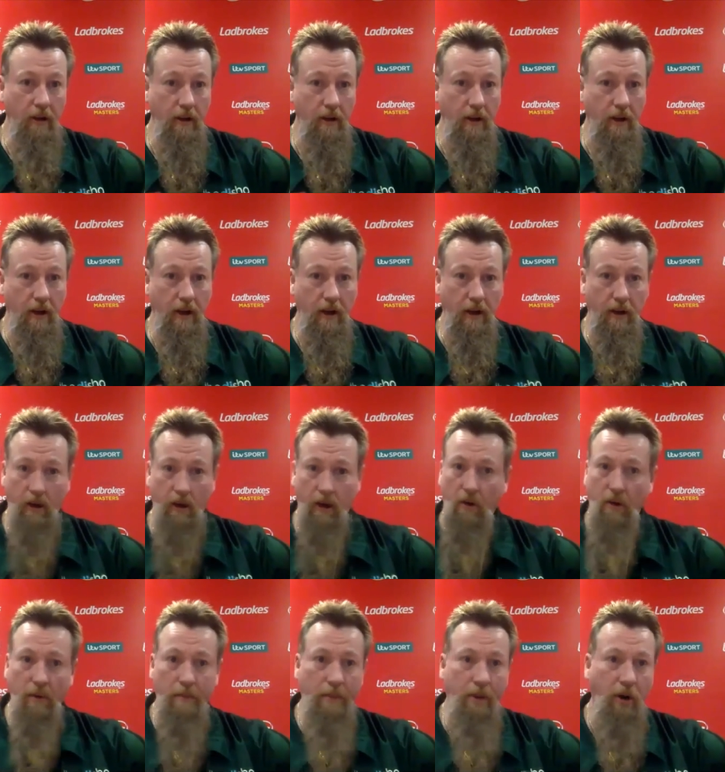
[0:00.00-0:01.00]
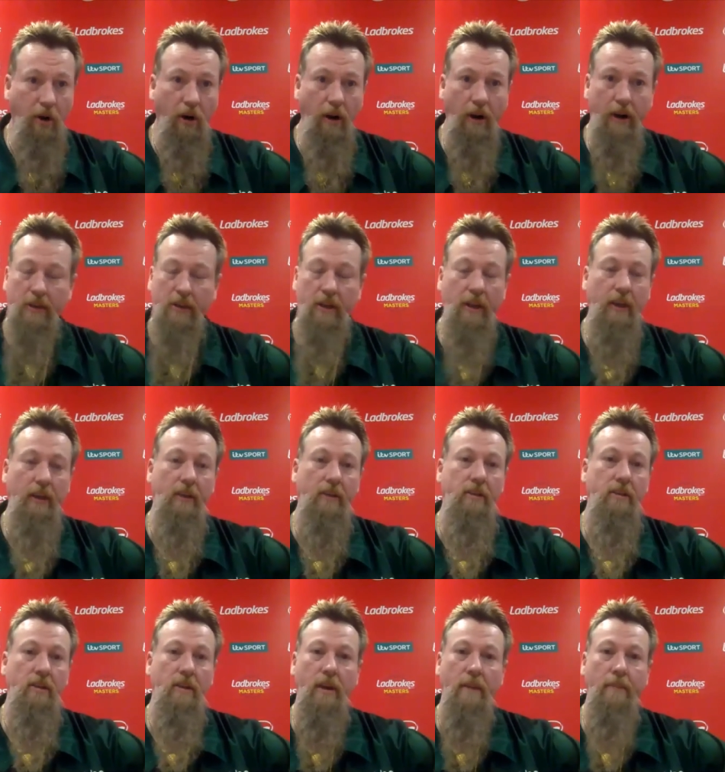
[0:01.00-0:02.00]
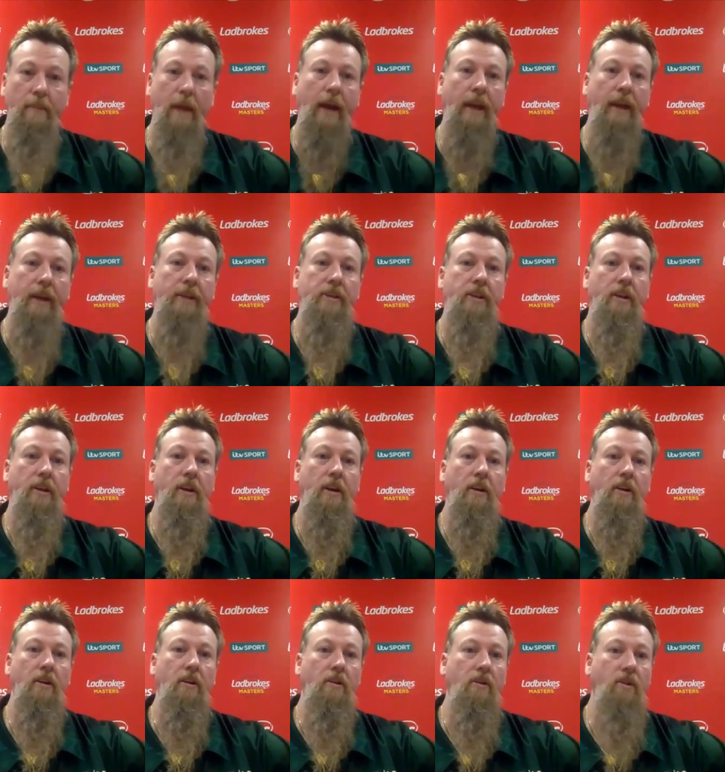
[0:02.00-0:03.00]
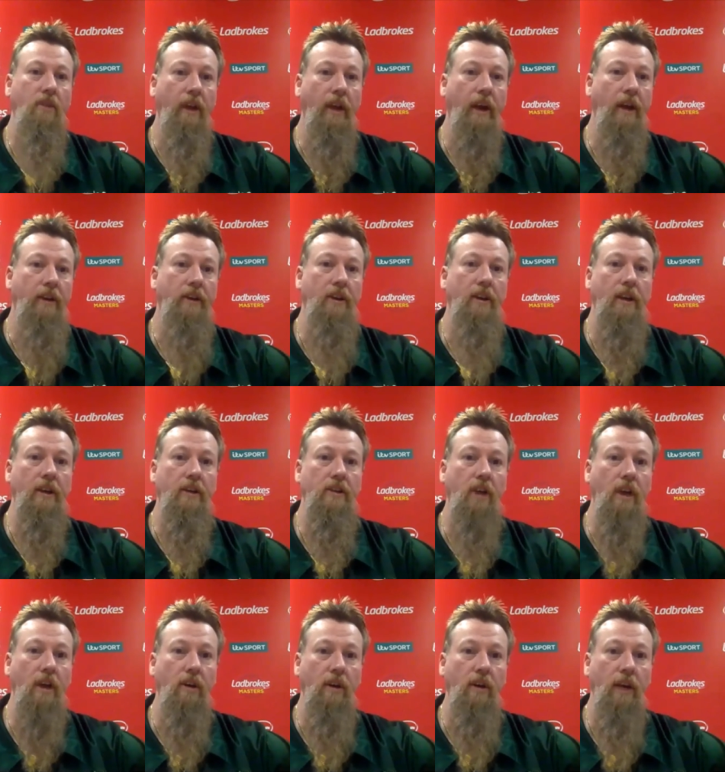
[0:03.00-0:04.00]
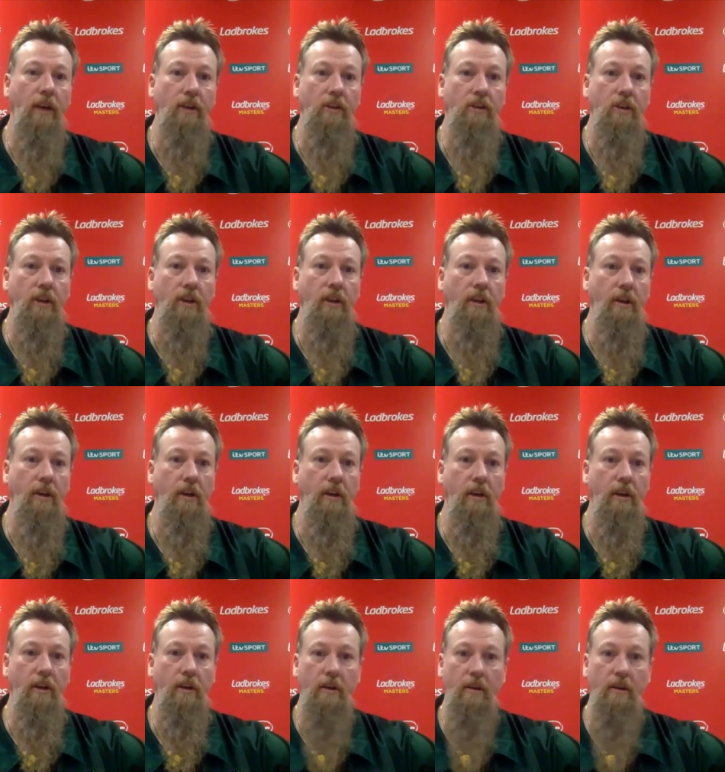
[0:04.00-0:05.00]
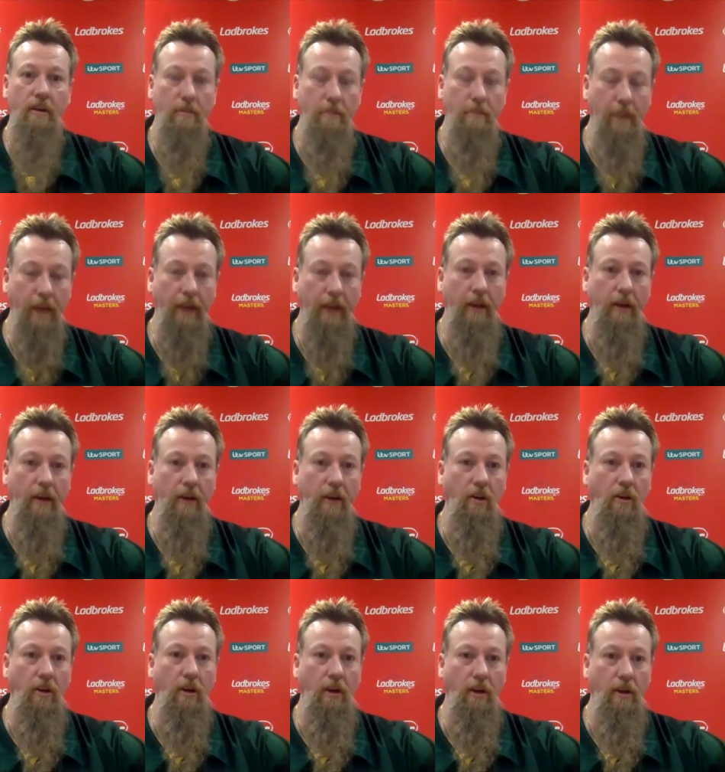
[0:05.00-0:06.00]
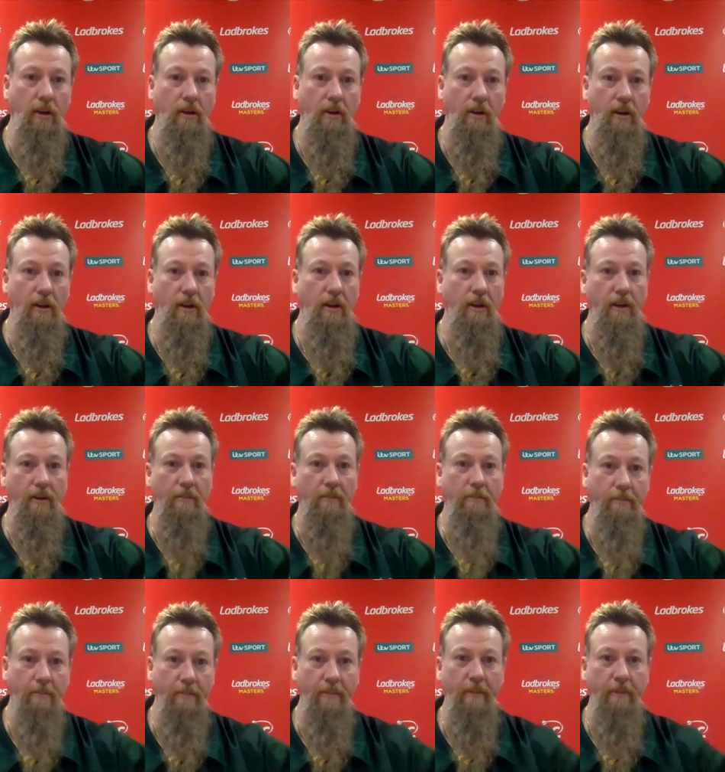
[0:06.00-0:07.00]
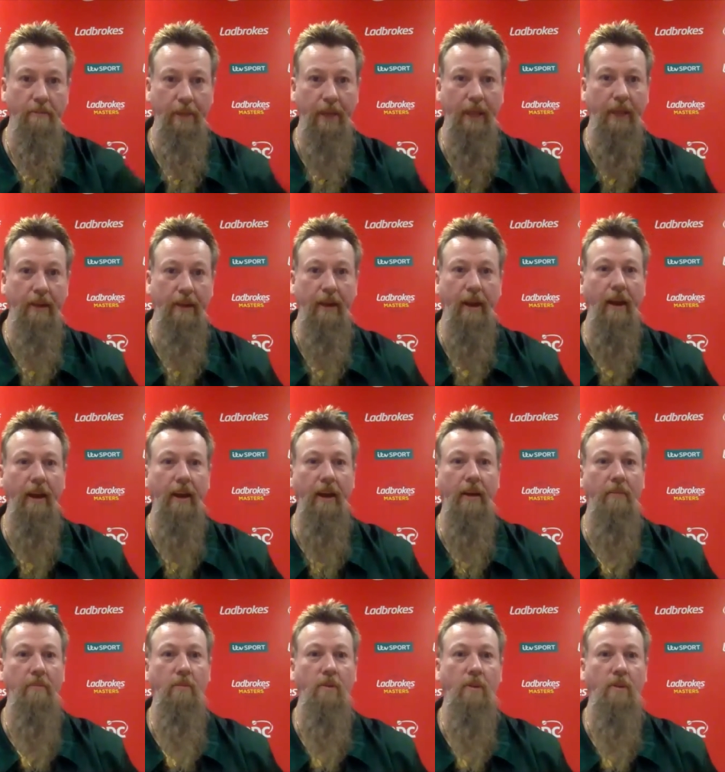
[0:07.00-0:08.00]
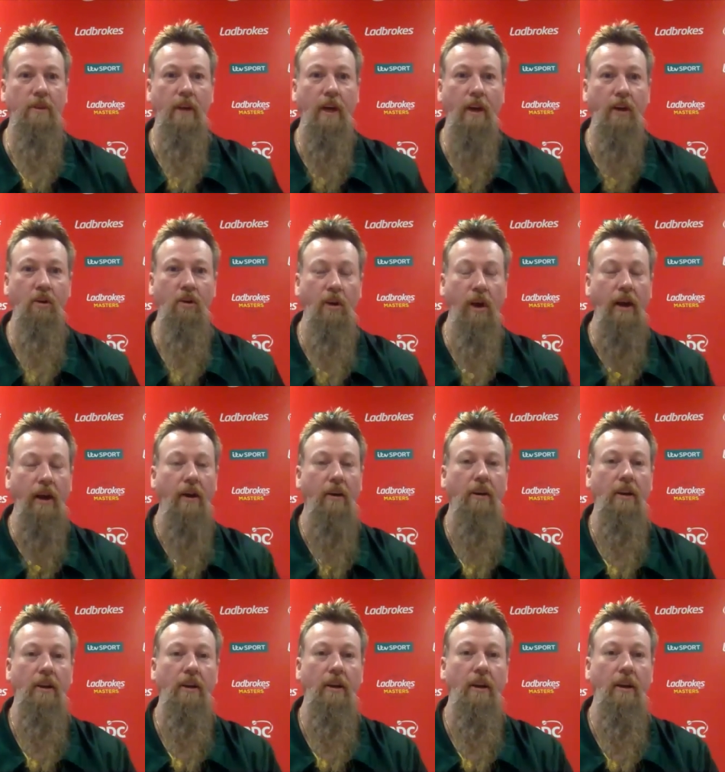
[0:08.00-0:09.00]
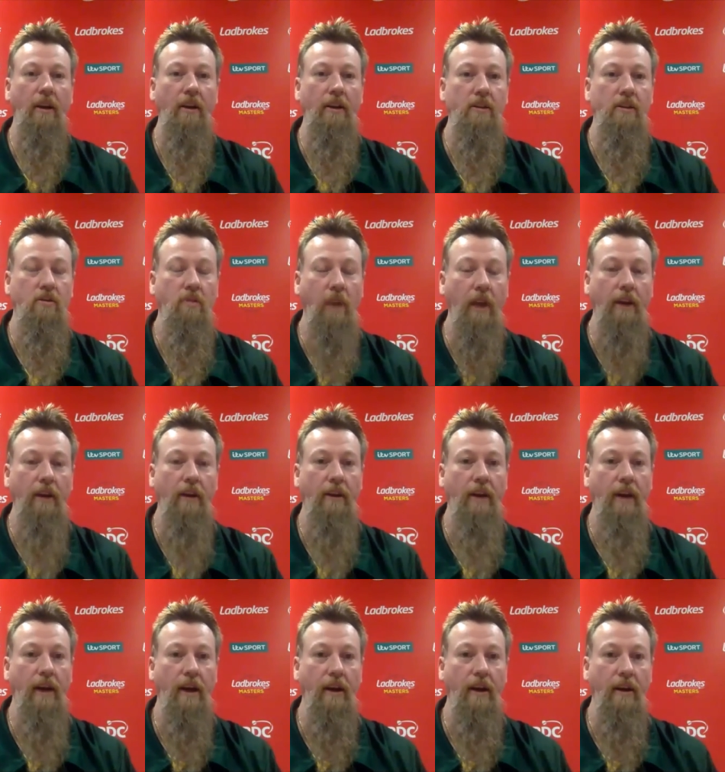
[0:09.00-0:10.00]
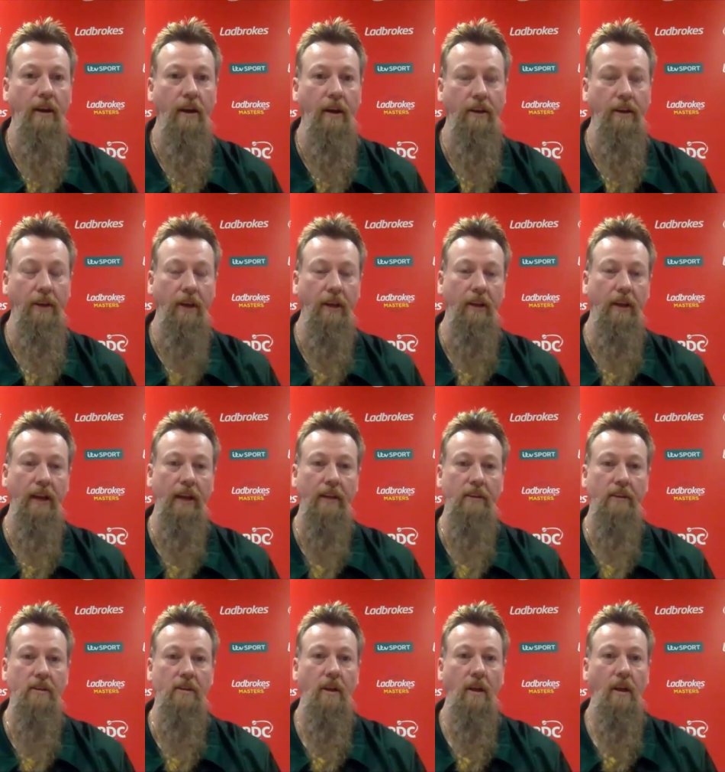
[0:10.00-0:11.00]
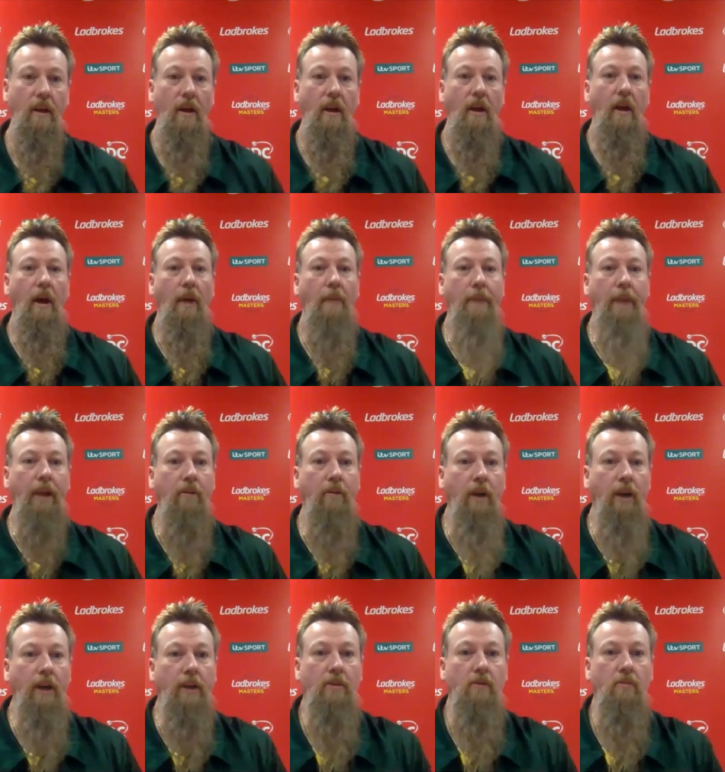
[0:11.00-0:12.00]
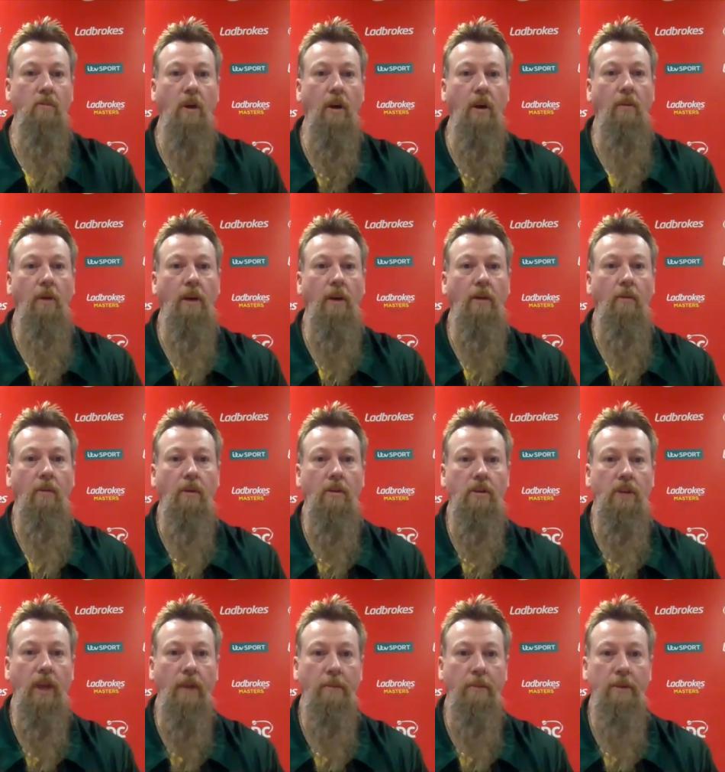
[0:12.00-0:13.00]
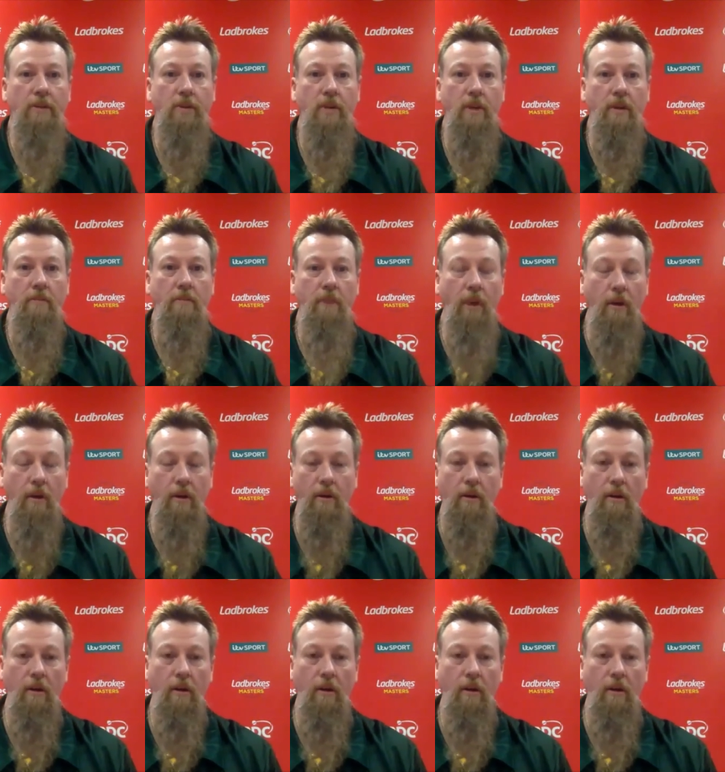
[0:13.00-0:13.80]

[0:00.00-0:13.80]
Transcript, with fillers: uh, Price, he is amazing at creating his own energy and making it like a big game with no crowd. He, he is great at that, and I think that's a big reason why he won the world championship. Not